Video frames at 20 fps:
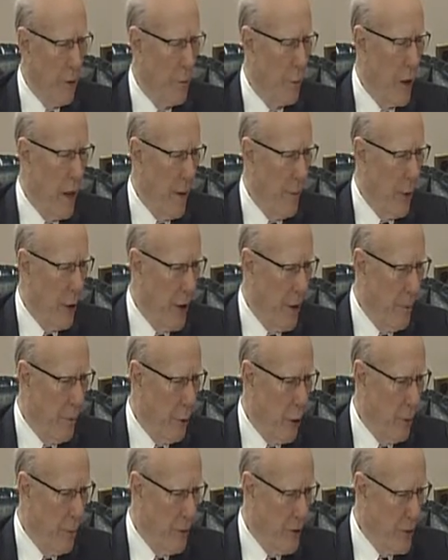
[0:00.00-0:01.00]
primary
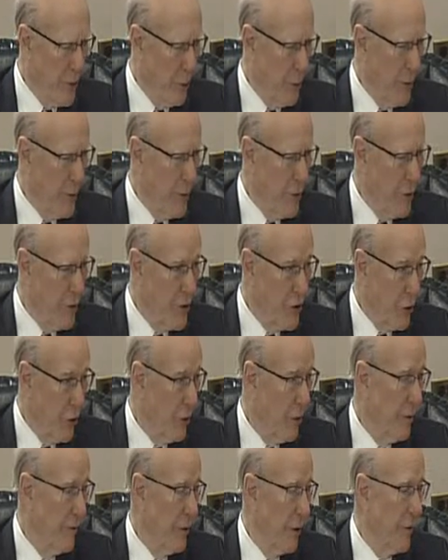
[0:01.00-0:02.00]
purpose was to
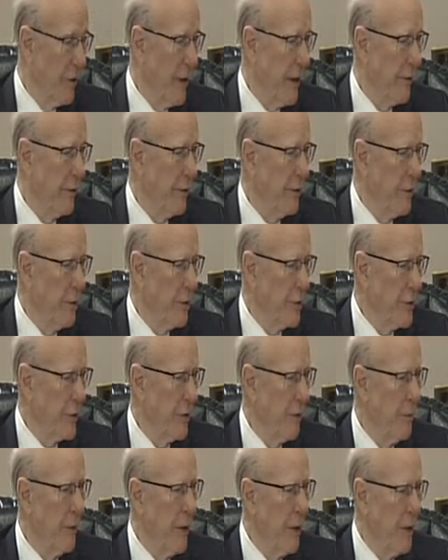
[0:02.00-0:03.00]
serve on the Agriculture
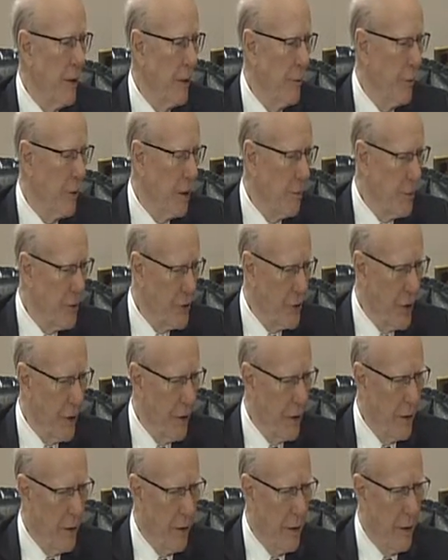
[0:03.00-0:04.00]
Committee and represent